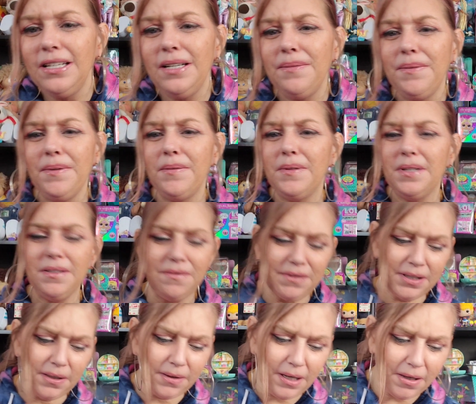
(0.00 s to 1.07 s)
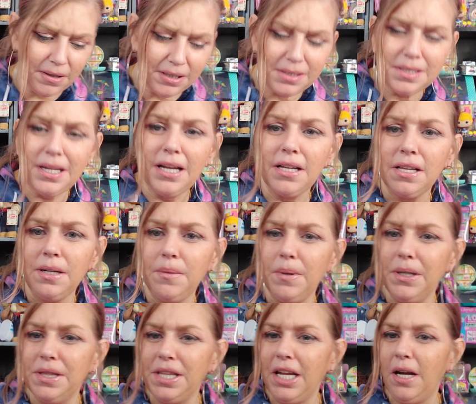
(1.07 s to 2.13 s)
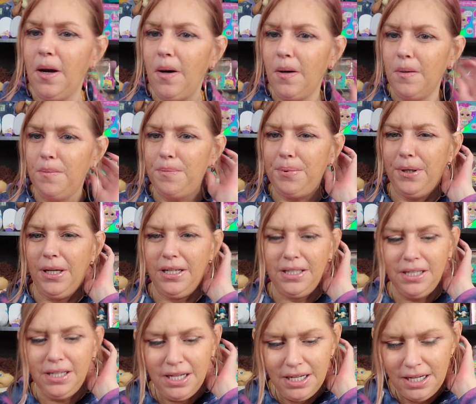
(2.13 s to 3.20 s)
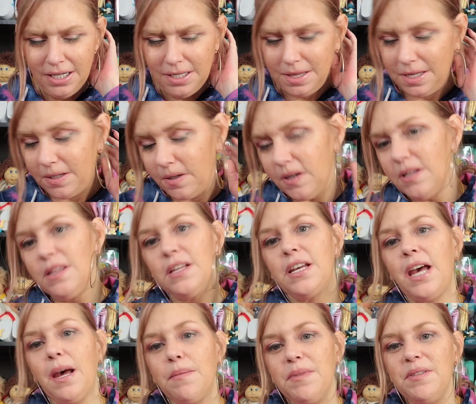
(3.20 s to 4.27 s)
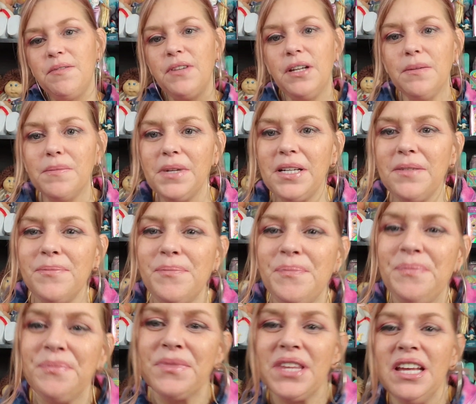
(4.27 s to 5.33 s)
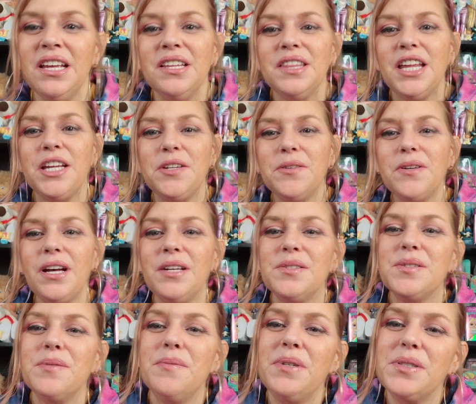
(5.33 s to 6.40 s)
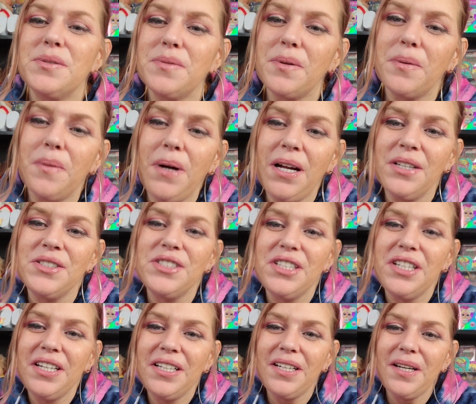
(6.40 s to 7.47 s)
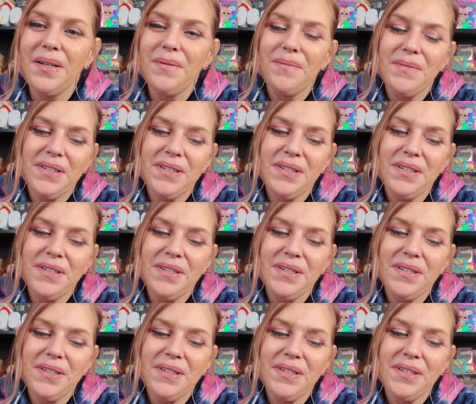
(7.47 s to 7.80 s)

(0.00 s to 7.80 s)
I never really figured out exactly what they are, but they're in the Cabbage family. Thank you guys so much for watching.